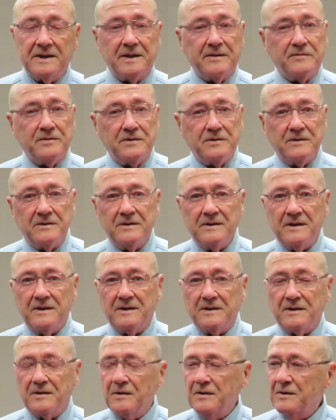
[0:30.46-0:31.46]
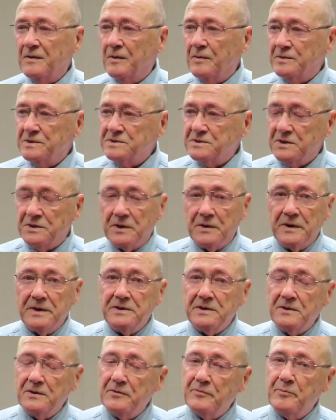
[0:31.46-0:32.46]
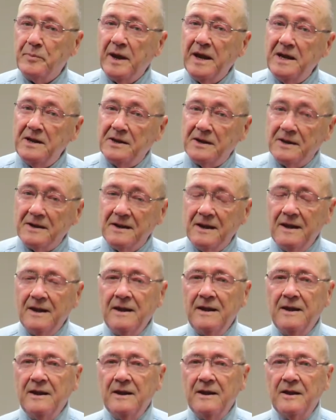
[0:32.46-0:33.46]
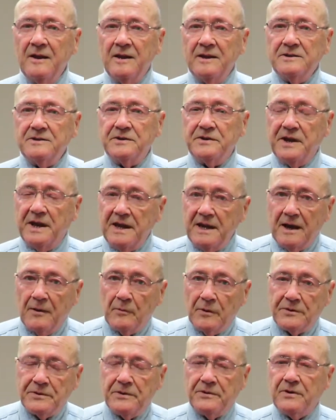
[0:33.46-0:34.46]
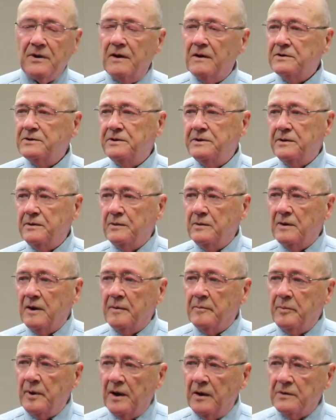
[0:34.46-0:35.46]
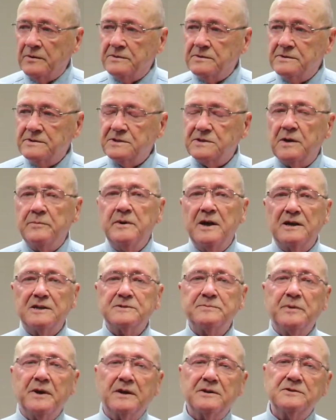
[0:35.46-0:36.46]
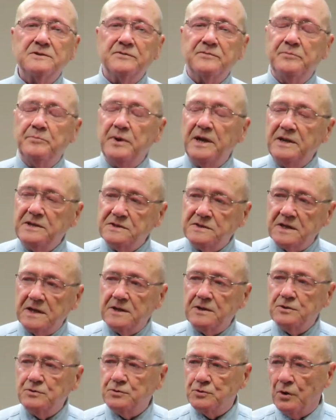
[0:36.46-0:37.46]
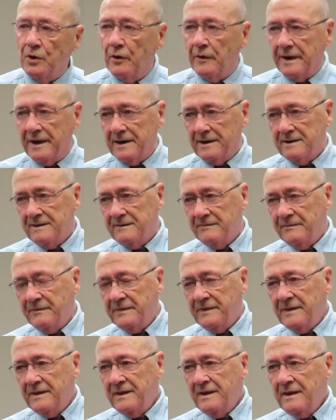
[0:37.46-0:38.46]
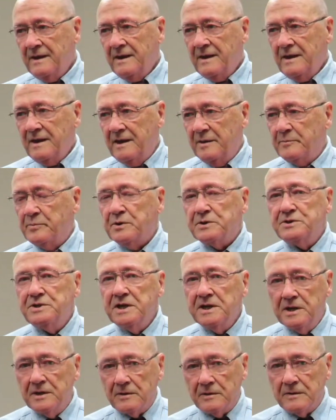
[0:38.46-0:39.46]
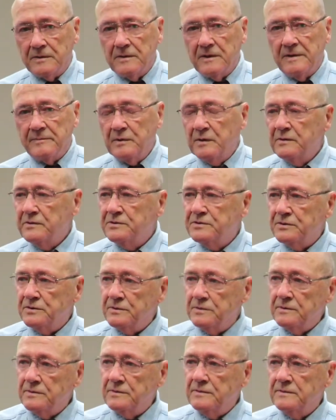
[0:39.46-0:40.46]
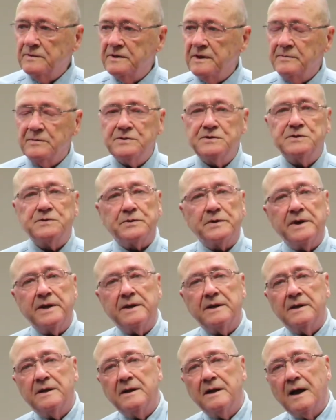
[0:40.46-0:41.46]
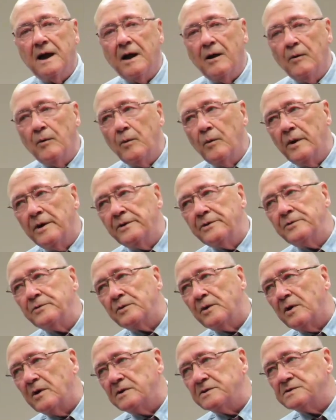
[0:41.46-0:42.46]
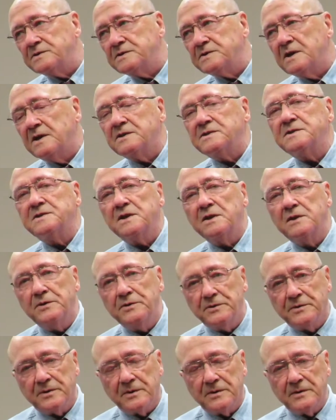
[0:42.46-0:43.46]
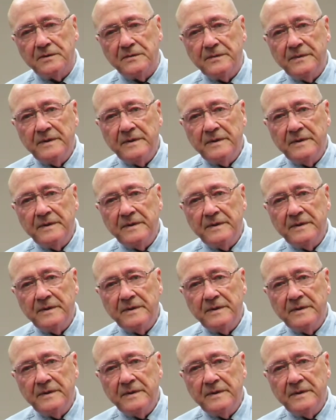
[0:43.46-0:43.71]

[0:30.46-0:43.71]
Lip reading: I've always done a great deal of painting. Today I want to talk to you about some aspects of basic drawing. In particular, I'm going to demonstrate how one draws a cylinder.